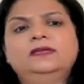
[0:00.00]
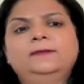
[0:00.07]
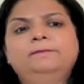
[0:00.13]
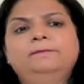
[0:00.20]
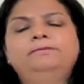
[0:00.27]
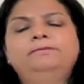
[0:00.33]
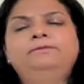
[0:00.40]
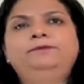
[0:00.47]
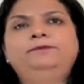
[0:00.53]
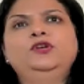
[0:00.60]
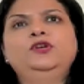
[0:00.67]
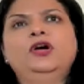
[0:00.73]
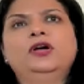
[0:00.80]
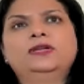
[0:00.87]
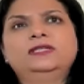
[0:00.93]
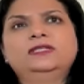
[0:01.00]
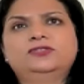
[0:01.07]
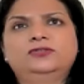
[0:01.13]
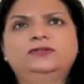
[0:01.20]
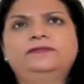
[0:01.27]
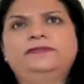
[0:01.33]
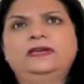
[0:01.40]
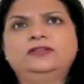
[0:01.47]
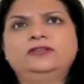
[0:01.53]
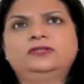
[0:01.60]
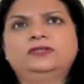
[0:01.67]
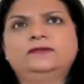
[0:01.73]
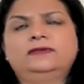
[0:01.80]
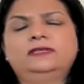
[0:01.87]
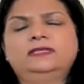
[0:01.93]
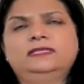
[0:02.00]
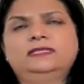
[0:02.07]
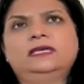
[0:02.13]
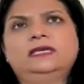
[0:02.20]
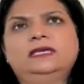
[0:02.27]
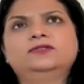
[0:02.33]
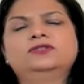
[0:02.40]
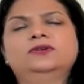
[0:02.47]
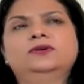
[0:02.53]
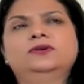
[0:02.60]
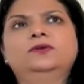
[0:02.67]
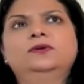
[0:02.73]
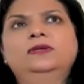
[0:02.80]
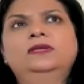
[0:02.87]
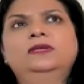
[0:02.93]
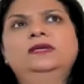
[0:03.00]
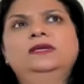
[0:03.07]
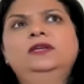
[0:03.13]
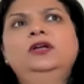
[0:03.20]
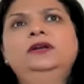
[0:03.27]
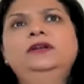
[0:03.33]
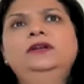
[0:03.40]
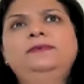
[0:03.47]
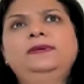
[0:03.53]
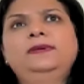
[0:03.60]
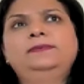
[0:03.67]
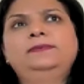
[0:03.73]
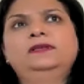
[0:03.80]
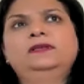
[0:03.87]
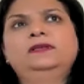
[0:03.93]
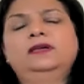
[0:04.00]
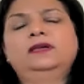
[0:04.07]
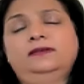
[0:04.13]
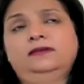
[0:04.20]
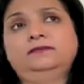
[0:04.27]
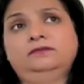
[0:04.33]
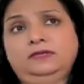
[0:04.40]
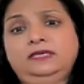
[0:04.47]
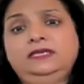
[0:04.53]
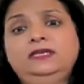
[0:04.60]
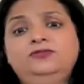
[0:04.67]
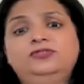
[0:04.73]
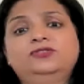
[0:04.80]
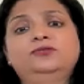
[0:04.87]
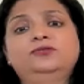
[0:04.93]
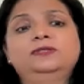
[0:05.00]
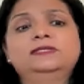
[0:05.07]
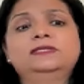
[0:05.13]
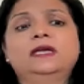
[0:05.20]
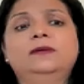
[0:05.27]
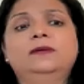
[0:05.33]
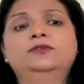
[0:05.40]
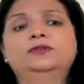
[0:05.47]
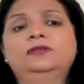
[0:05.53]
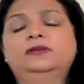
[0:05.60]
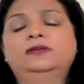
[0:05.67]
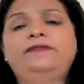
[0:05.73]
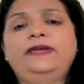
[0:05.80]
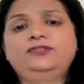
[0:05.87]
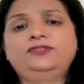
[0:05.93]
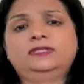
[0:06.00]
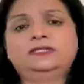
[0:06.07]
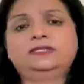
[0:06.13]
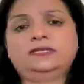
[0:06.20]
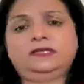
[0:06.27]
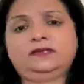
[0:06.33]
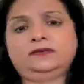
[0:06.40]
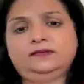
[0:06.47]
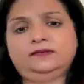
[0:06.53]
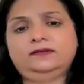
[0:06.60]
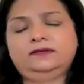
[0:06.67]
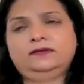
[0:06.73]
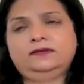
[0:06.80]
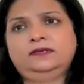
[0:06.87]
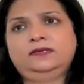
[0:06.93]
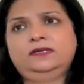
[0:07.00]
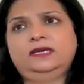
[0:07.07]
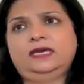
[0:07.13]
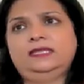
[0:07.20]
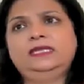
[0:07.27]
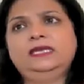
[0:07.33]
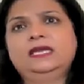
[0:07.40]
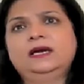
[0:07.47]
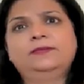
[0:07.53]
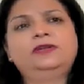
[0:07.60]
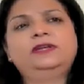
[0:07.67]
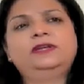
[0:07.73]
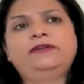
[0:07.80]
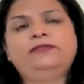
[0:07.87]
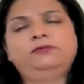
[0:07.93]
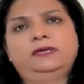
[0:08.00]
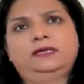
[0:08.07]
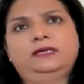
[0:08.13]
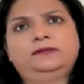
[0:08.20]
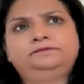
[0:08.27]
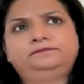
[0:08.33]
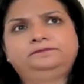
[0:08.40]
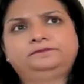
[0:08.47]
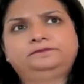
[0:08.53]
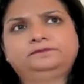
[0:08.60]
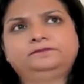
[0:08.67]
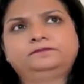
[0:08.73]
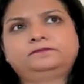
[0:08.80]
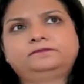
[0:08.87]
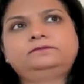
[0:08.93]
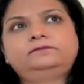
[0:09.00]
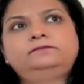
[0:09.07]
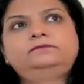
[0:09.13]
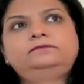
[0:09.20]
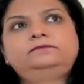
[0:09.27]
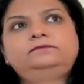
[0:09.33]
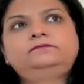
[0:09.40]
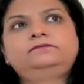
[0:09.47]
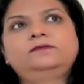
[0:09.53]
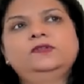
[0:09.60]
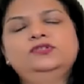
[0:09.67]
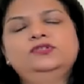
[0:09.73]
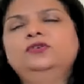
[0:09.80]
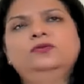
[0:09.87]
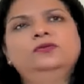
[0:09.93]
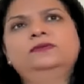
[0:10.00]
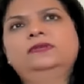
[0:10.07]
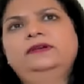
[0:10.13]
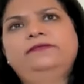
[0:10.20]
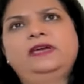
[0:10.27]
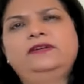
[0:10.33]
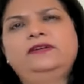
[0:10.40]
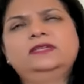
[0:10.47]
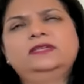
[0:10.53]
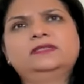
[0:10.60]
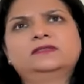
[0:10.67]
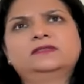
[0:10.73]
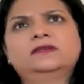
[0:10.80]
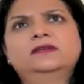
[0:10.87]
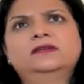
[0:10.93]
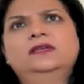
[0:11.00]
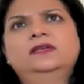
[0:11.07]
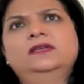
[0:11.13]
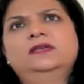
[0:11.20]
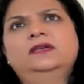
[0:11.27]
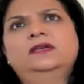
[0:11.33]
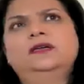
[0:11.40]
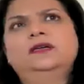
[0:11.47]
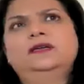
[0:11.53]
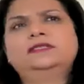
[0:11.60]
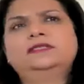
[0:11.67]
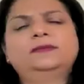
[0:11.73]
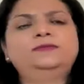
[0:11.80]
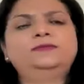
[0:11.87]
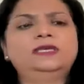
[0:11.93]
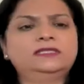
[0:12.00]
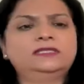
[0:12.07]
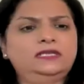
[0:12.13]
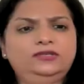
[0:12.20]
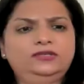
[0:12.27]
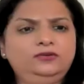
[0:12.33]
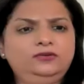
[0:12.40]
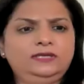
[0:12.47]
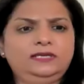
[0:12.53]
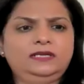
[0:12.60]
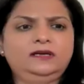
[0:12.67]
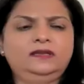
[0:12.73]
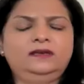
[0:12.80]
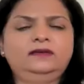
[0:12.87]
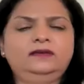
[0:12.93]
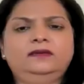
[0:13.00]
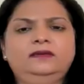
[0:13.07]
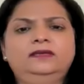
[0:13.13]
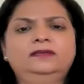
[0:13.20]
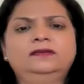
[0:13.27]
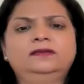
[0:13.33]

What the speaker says: New York Institute of Fashion Design. So, a lot of people and Indian students come to learn fashion design, and they come on an F1. So, there are various subjects that you can learn, and